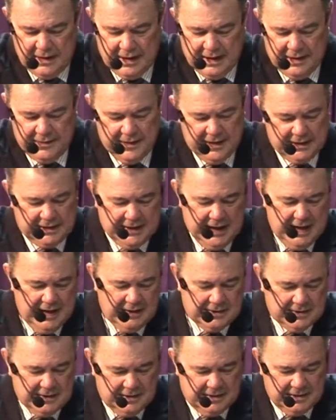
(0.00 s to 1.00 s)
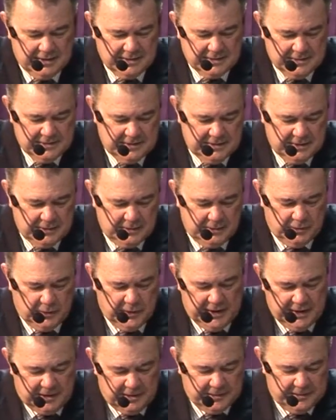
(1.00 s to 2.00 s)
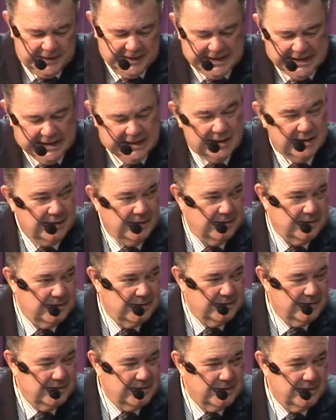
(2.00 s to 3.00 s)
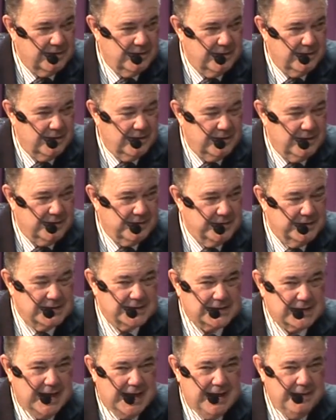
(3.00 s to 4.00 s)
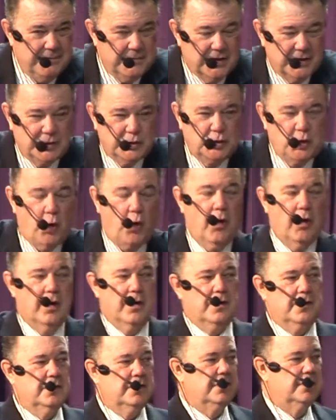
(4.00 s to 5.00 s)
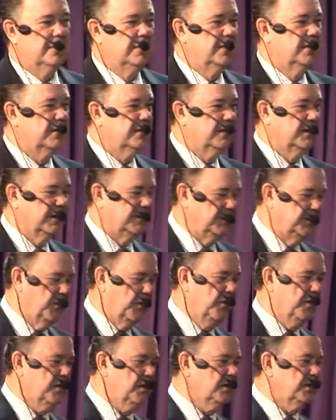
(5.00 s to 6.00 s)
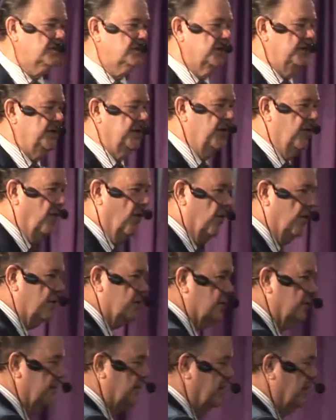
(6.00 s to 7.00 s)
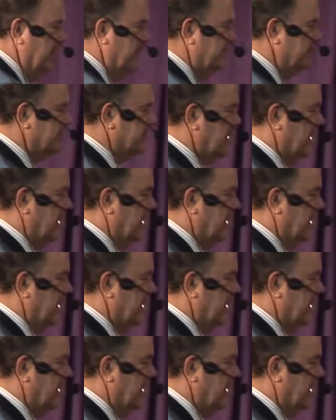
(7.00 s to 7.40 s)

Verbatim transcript: And the gate there will be the same, the door, the door to the oracle of